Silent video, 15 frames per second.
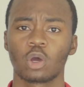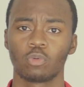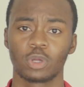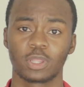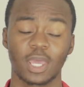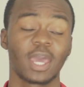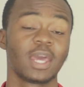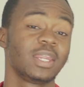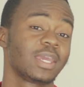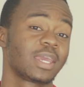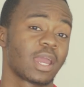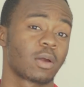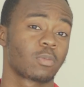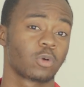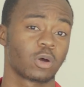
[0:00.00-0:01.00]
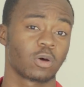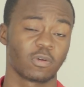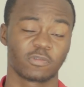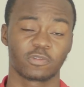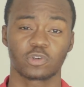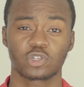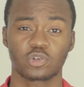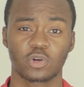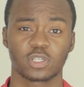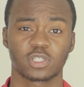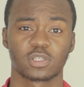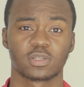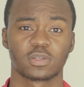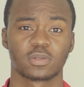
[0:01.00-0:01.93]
with any camera of your choice.